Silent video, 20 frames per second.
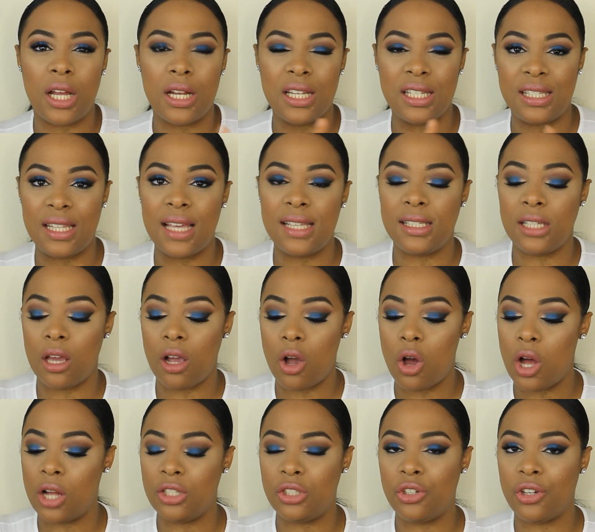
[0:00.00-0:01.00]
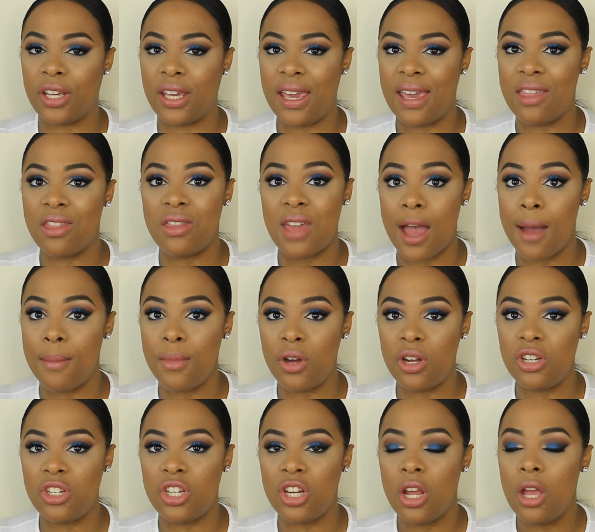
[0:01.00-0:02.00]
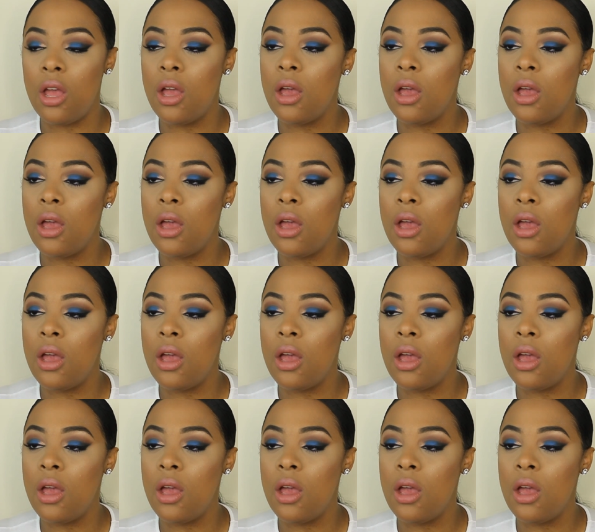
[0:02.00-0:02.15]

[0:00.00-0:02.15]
Anastasia contour kit that much,